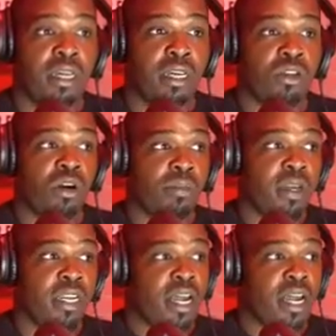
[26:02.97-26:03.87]
You know what I
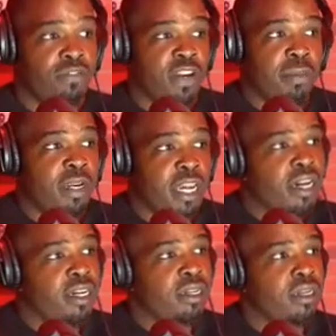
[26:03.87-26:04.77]
mean? And our
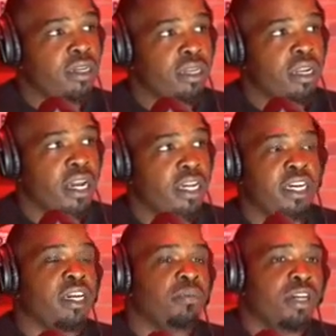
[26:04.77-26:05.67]
family
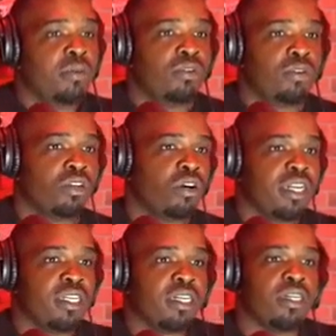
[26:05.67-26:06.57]
ain't kin people, you know what I
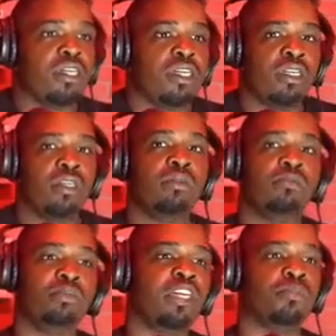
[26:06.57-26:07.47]
mean? Just good
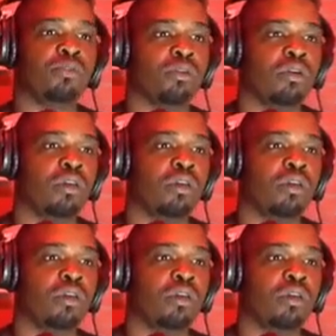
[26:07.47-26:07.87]
people.